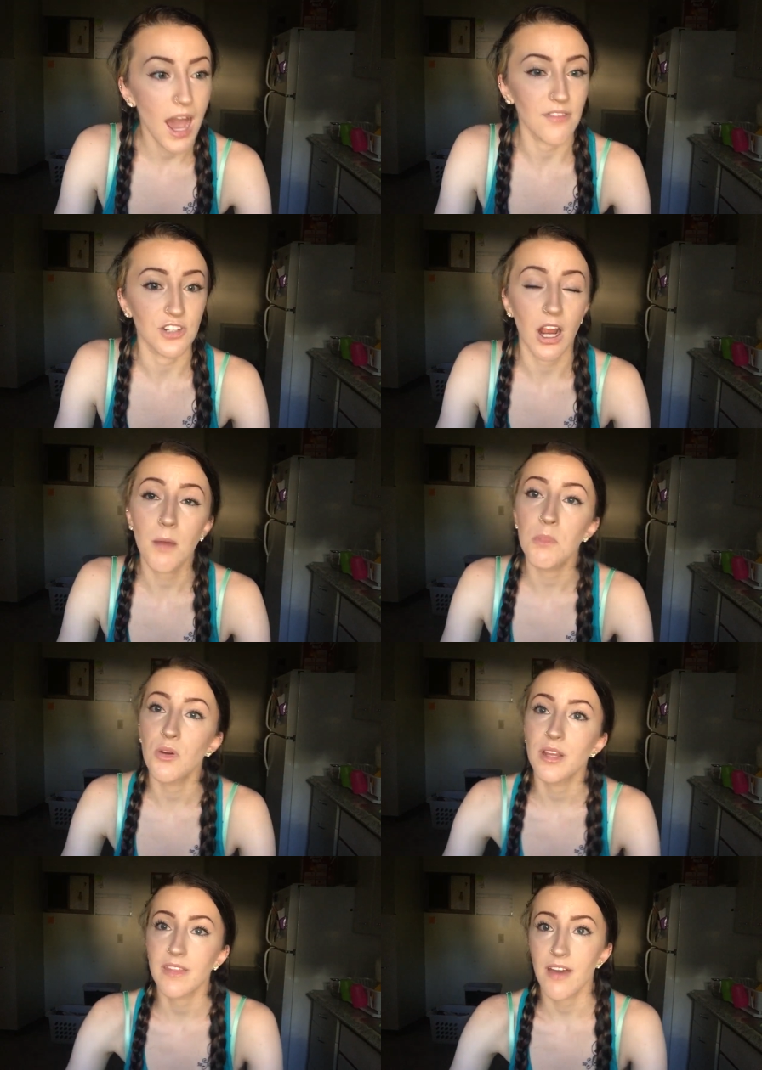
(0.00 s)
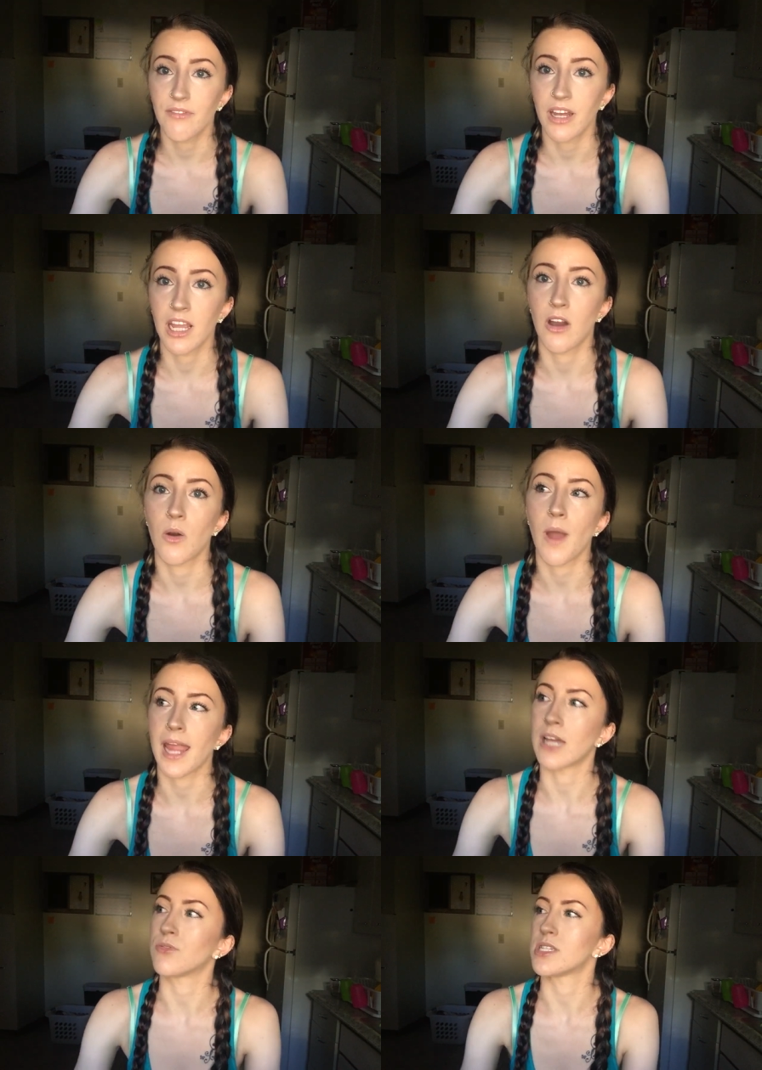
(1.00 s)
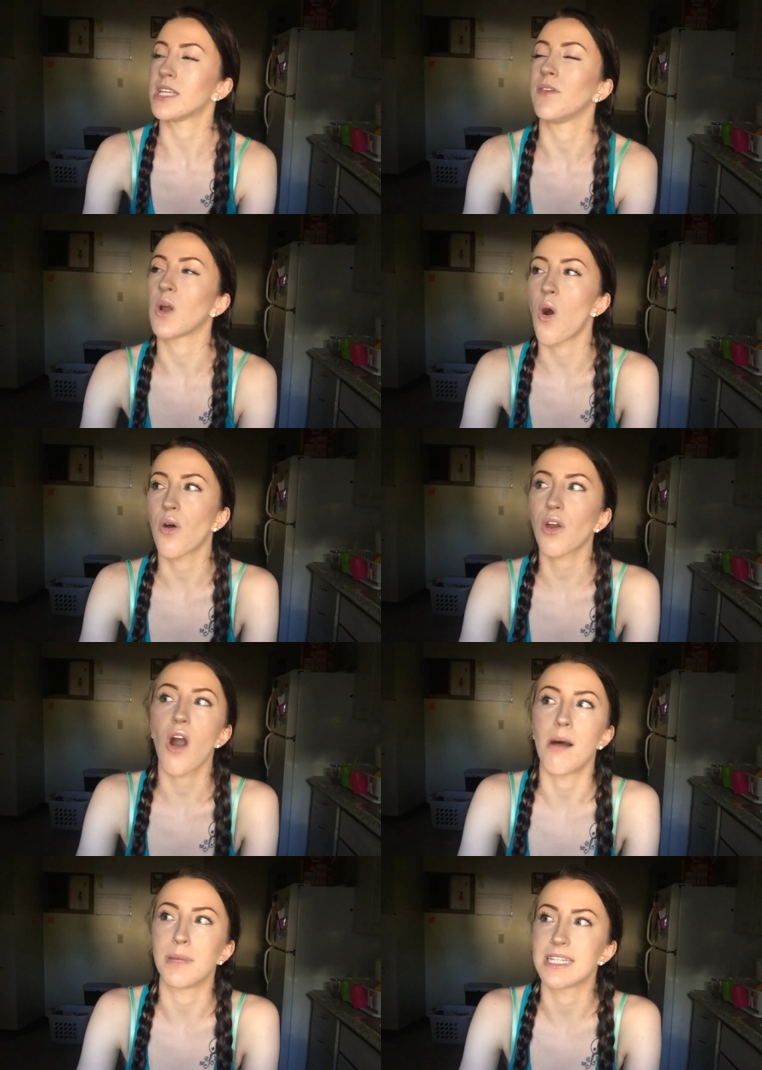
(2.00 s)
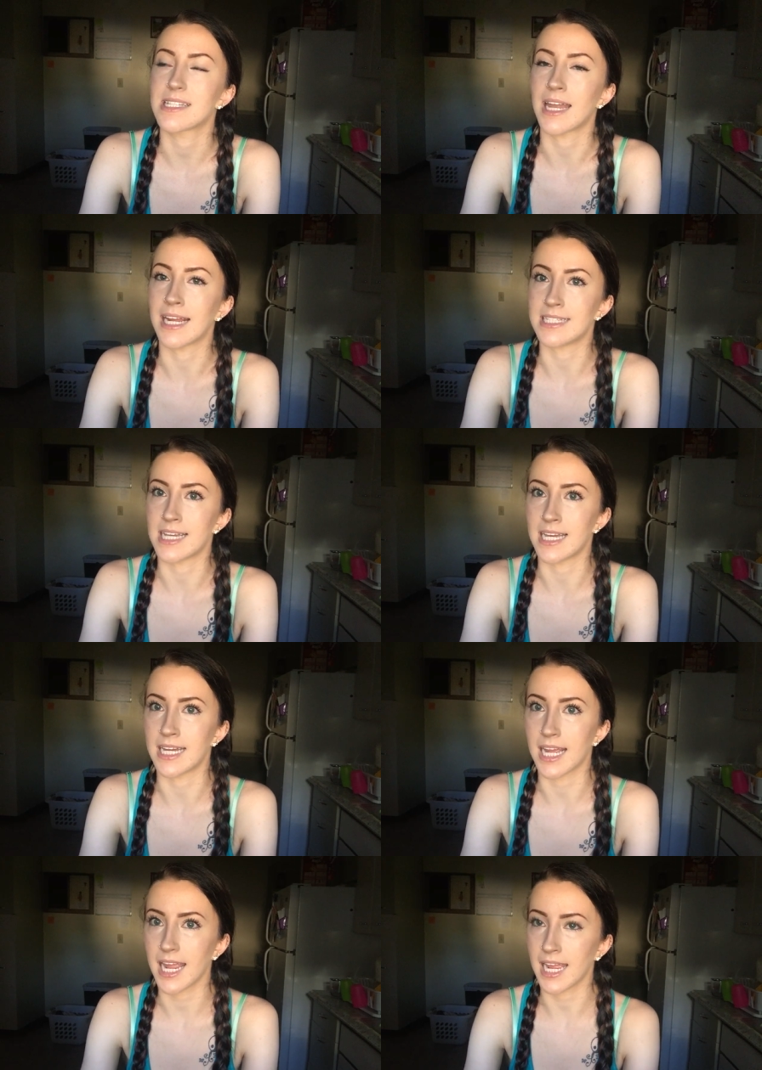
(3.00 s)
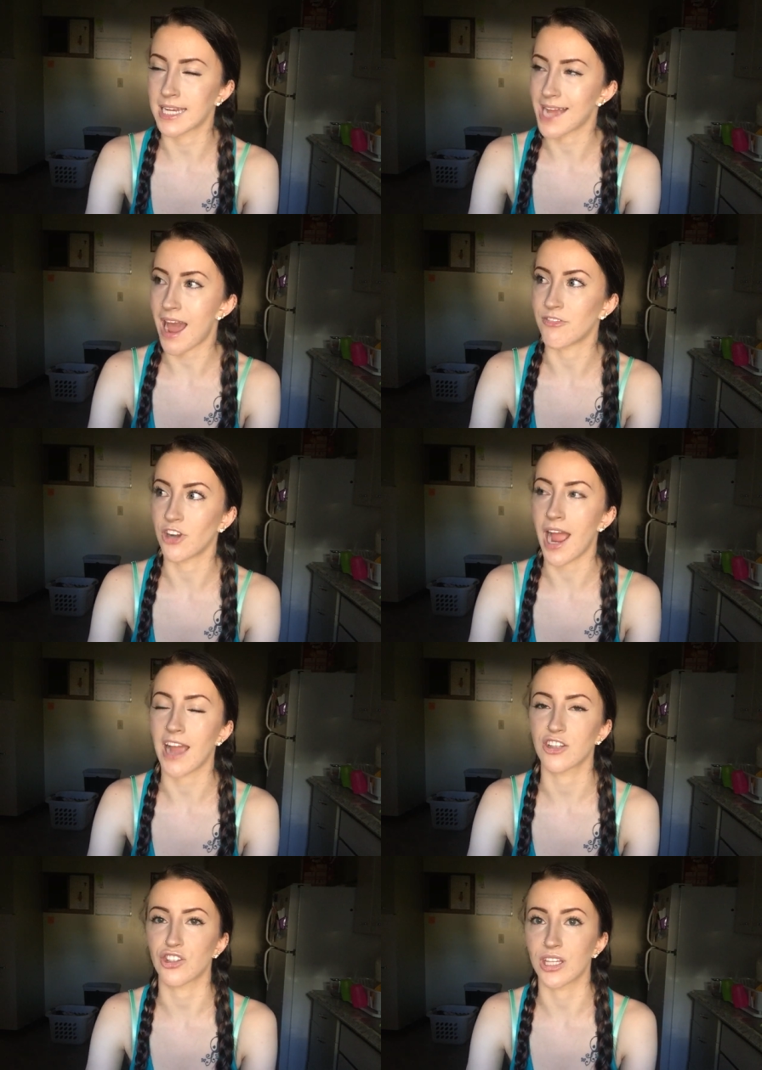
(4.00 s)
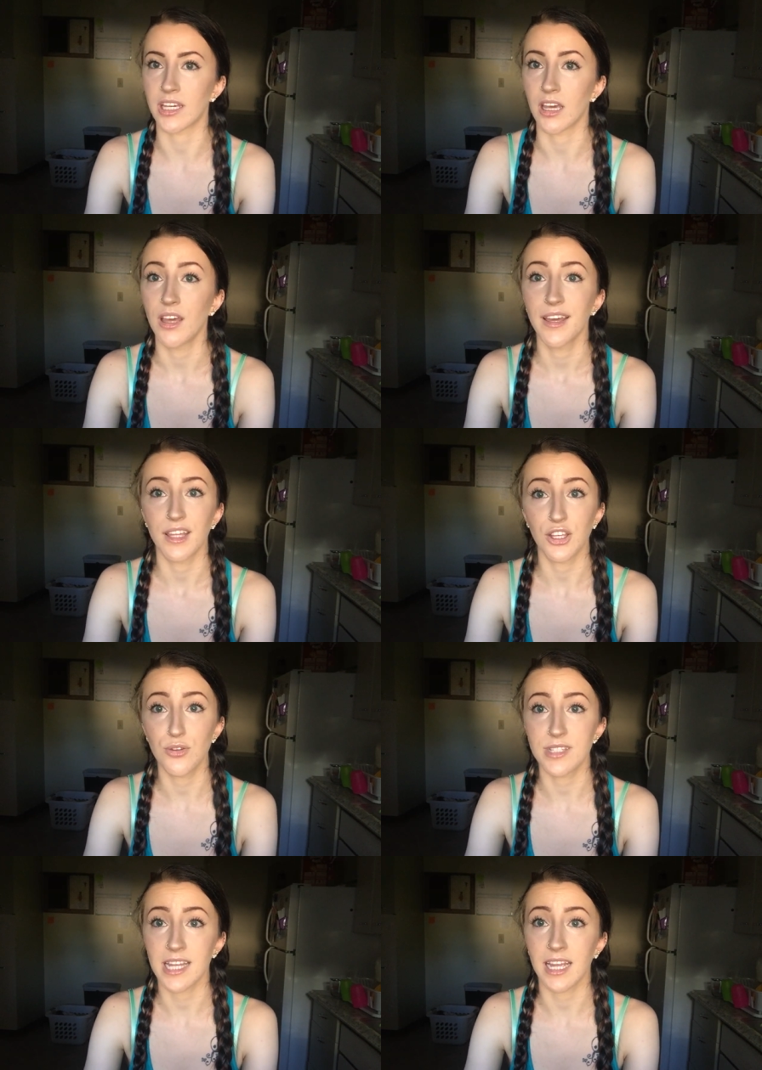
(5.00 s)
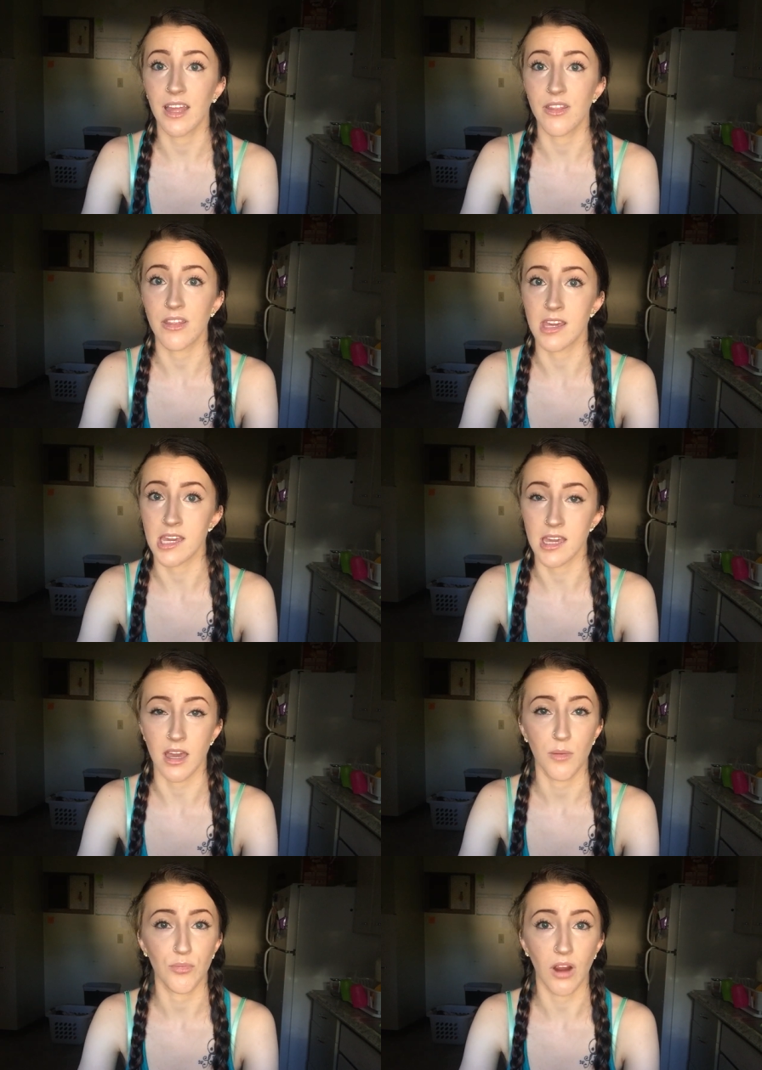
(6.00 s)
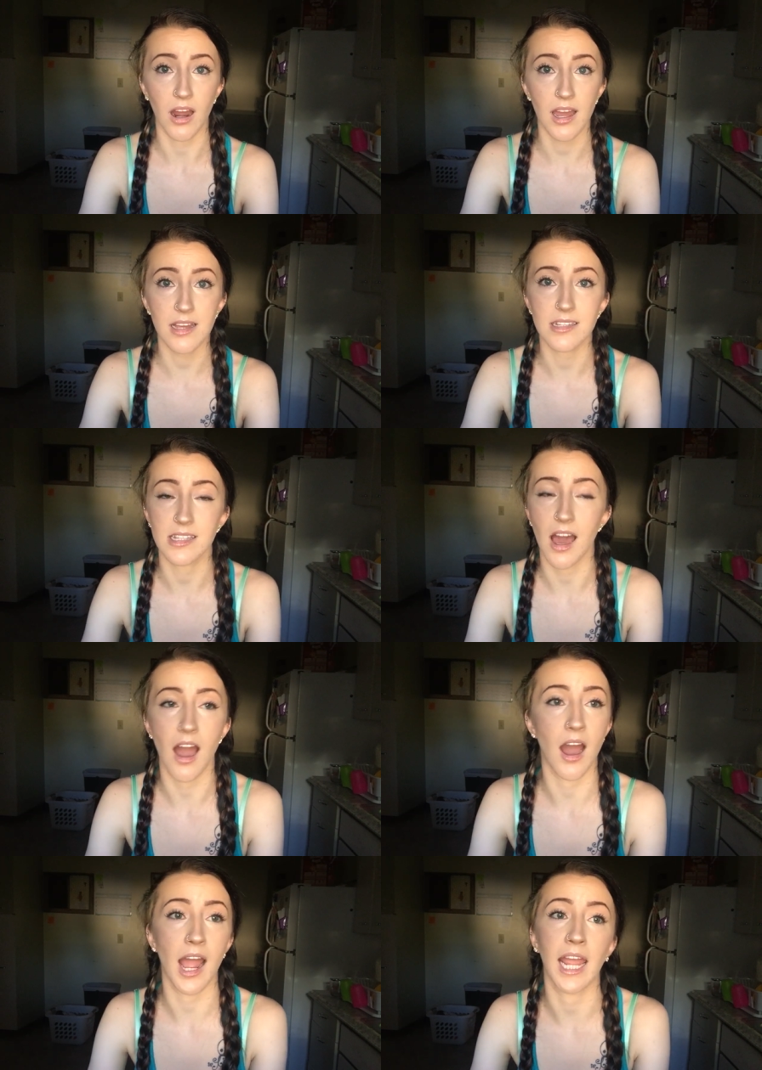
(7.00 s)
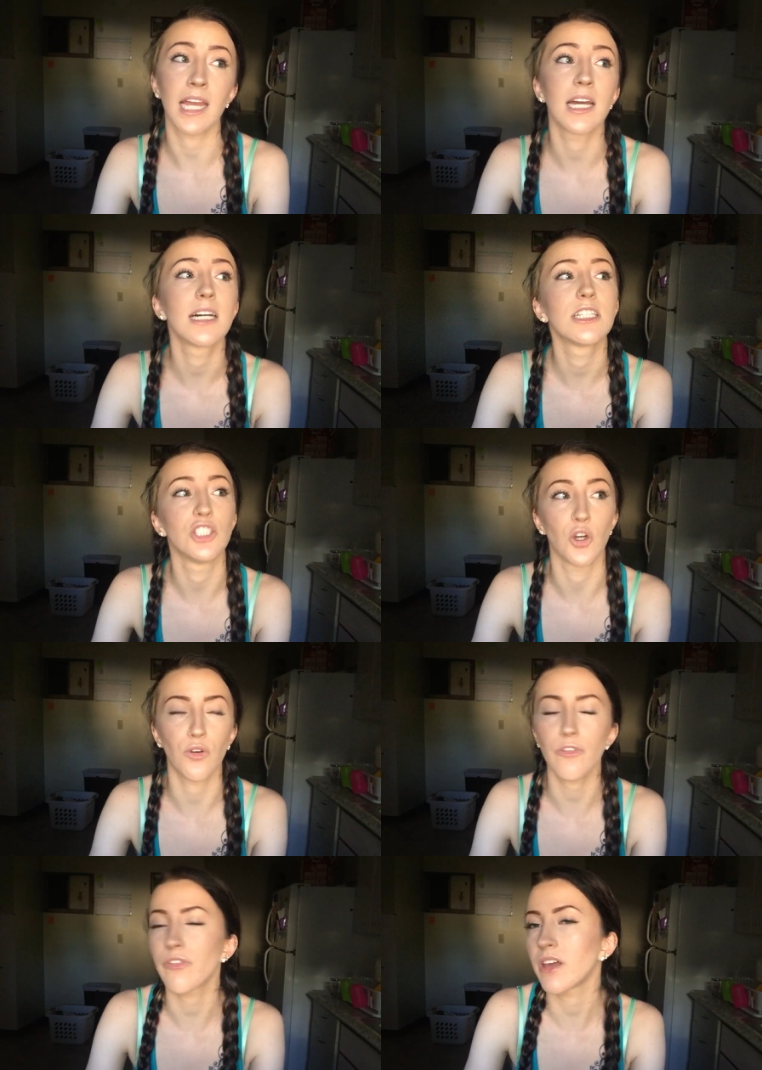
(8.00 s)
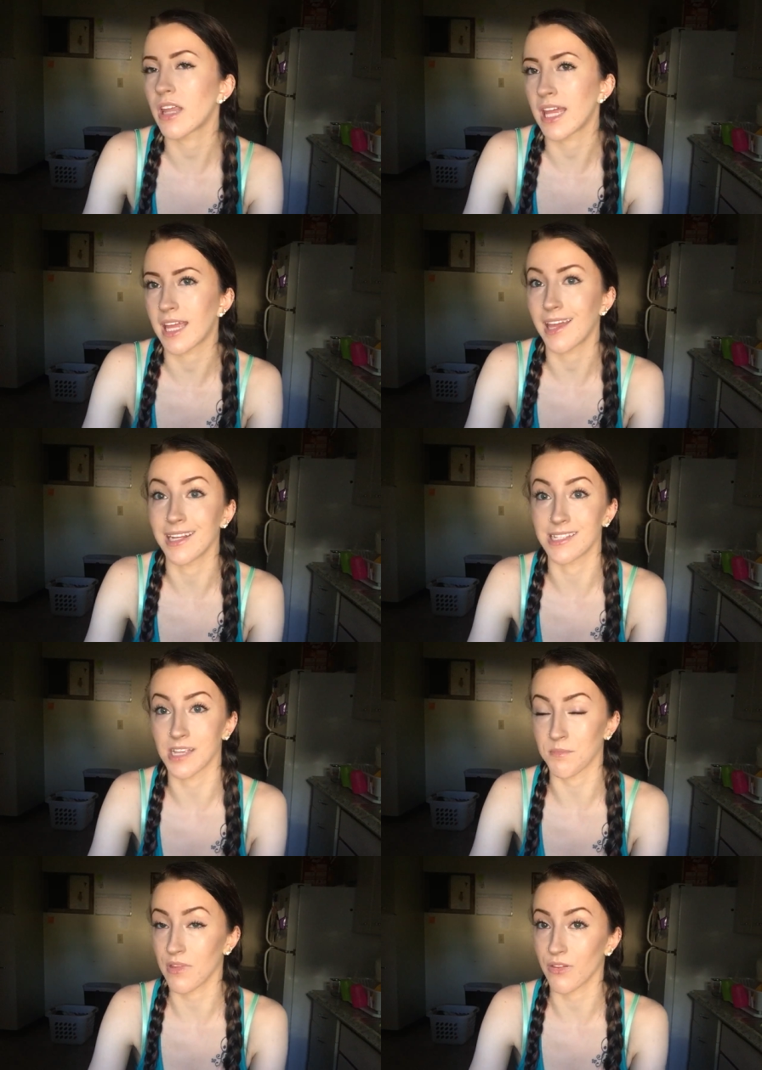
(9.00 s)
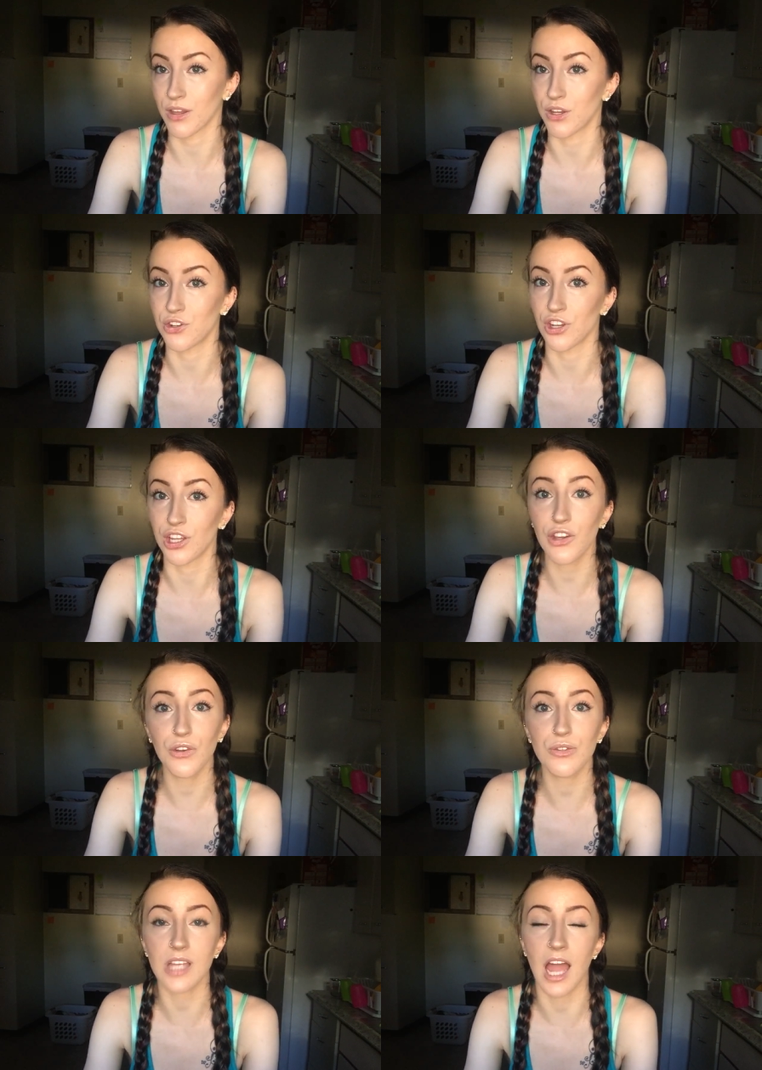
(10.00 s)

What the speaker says: after uploading that video and receiving all the comments that I did, and after actually using the products, I don't feel like it is something that you should use.